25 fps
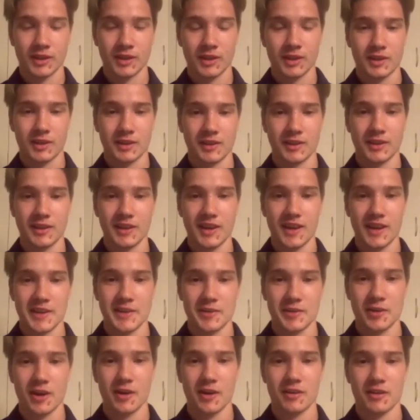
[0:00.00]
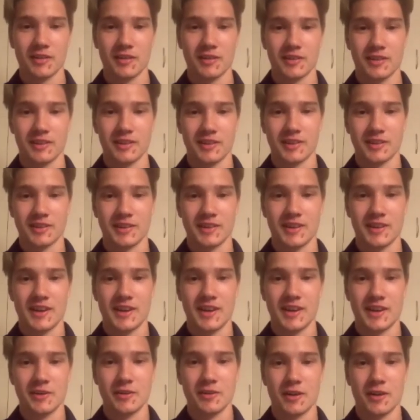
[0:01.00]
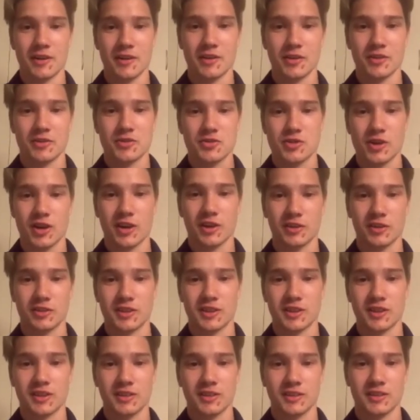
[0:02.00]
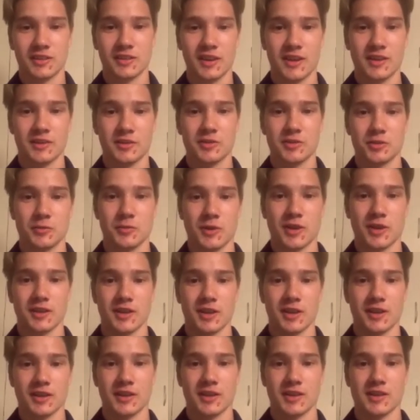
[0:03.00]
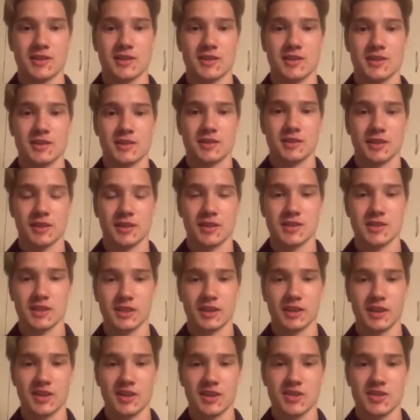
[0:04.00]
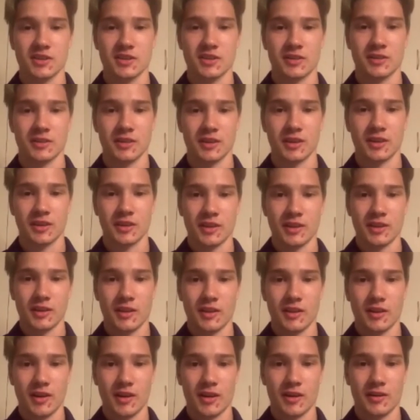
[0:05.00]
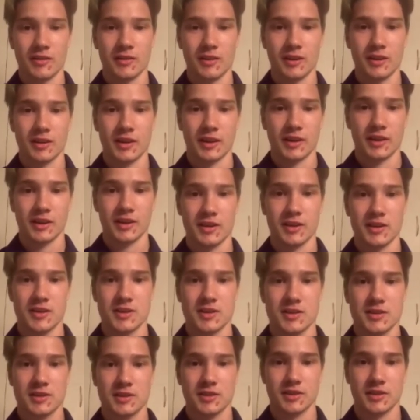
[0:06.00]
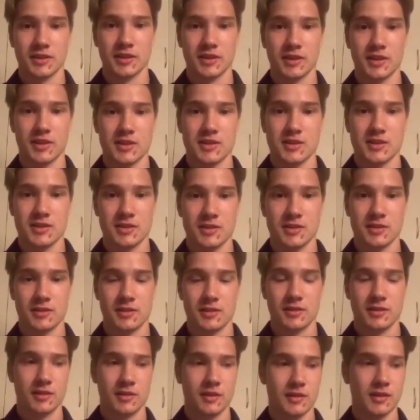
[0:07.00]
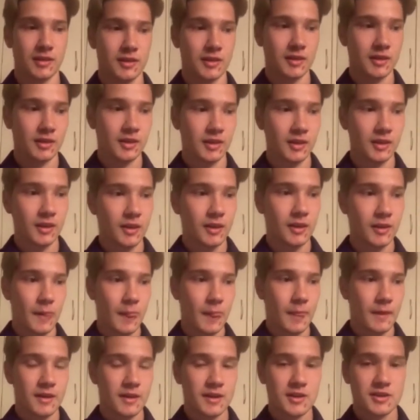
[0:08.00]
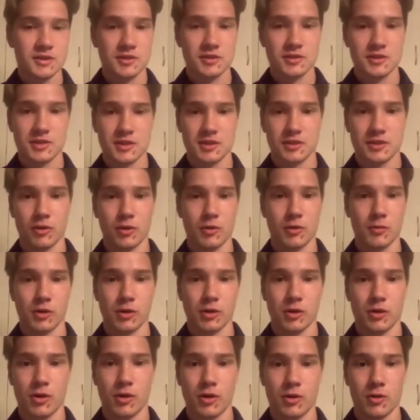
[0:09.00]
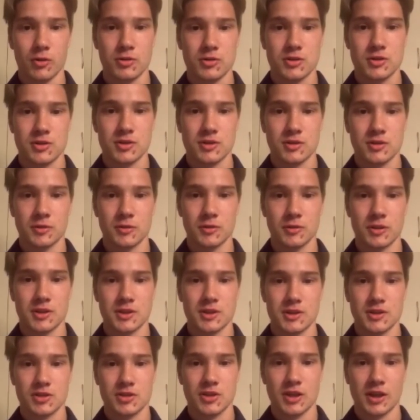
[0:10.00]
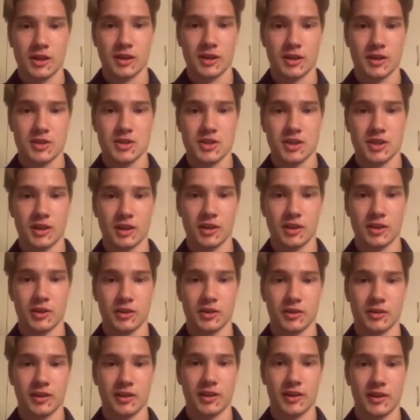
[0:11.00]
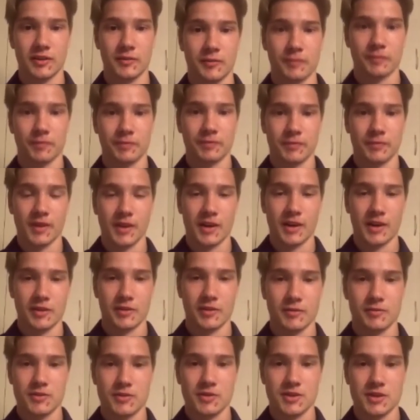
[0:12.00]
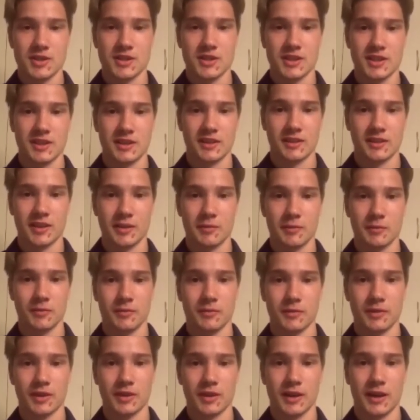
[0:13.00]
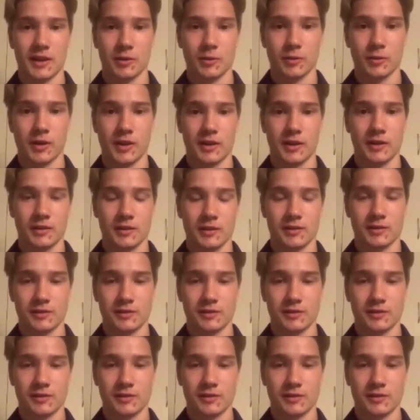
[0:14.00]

You are not trying to think that too much that he's a legend. I feel like he's just a normal coach who is challenging a lot, and I don't see him in that way.